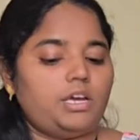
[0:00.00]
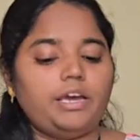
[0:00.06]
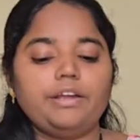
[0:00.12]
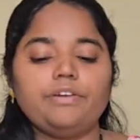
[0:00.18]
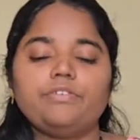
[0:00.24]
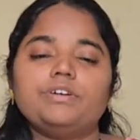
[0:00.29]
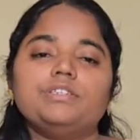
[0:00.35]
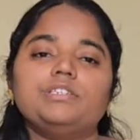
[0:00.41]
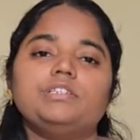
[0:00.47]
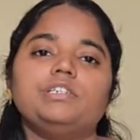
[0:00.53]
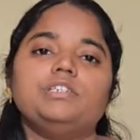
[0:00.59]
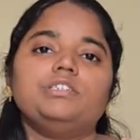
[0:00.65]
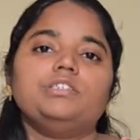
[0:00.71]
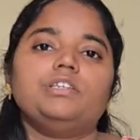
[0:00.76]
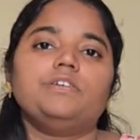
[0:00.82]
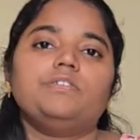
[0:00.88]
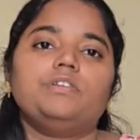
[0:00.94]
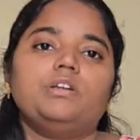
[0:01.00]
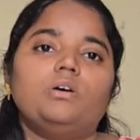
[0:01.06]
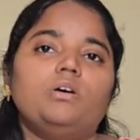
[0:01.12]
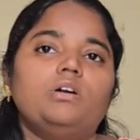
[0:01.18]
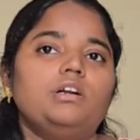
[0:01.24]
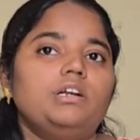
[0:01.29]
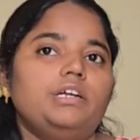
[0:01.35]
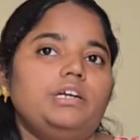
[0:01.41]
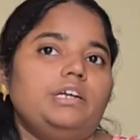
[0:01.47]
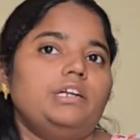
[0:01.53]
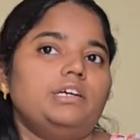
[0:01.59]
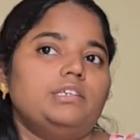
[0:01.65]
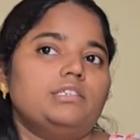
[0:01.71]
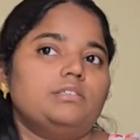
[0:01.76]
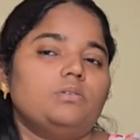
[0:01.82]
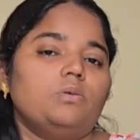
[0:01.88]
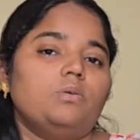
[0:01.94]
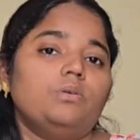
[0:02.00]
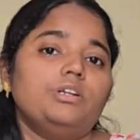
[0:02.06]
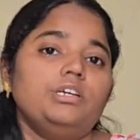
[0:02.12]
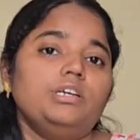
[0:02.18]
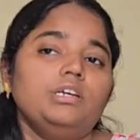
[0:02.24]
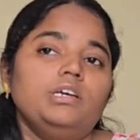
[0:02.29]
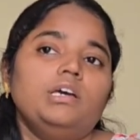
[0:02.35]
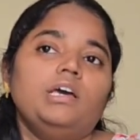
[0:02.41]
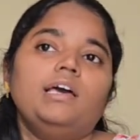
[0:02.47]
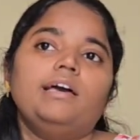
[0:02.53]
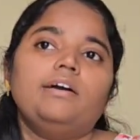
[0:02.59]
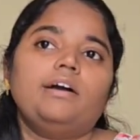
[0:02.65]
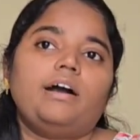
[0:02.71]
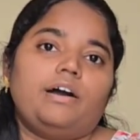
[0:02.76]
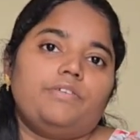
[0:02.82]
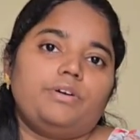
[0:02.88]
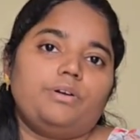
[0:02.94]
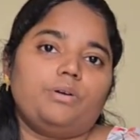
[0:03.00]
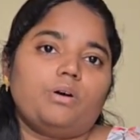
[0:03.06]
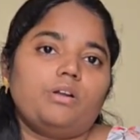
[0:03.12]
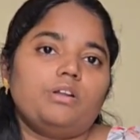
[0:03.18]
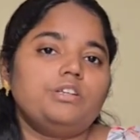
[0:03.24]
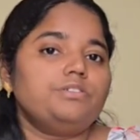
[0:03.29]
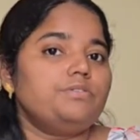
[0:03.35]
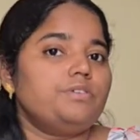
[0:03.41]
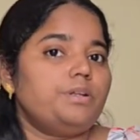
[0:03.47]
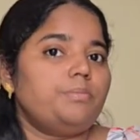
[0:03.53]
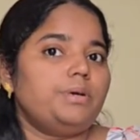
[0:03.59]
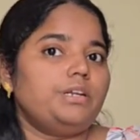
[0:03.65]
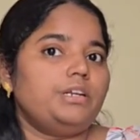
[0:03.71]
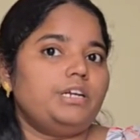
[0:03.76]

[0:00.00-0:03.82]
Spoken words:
At one stage, they will not need us. Only our knowledge will be